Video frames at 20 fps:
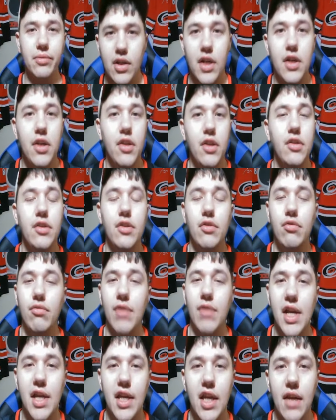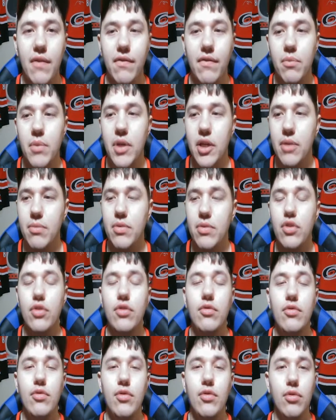Another great game from him.
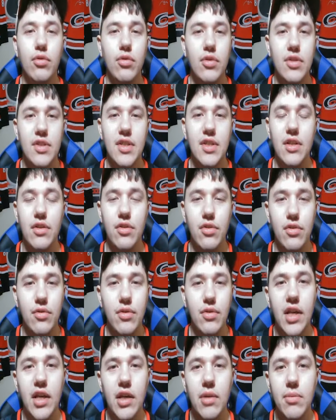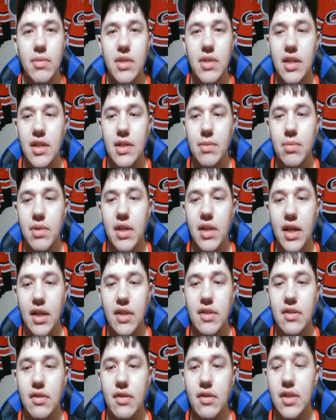2 goals in 2 games. He's been
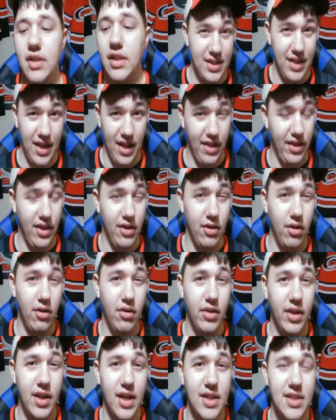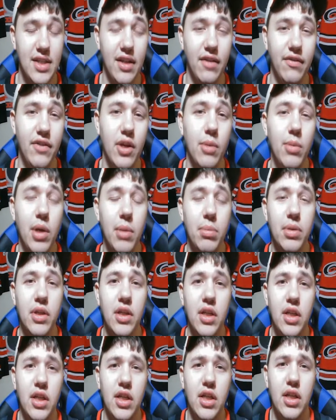excellent. I think all the guys that have come up
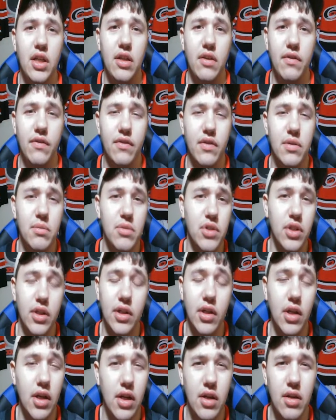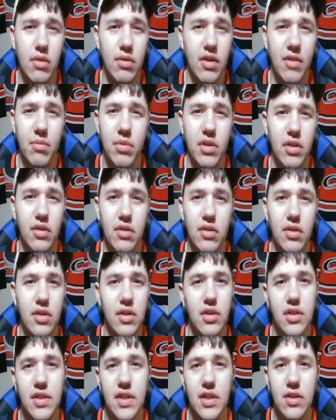from Chicago have been good.
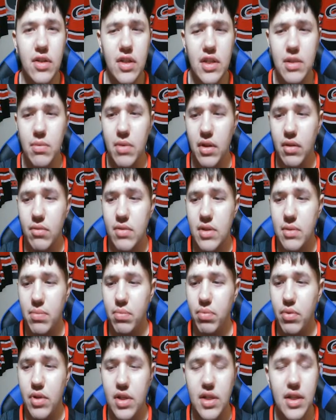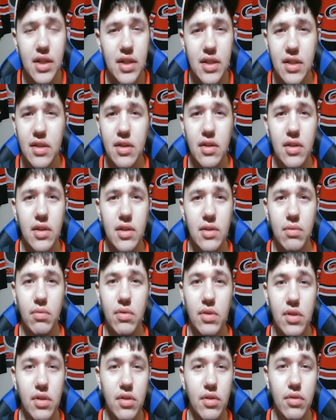CJ Smith was pretty decent in this
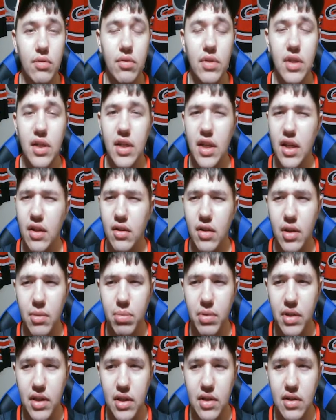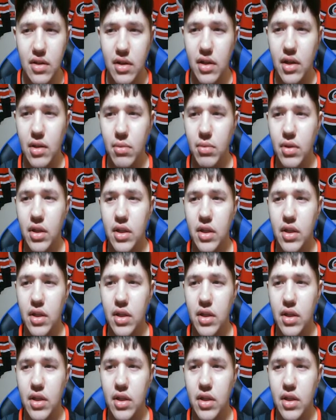one too. Didn't get a lot of playing time.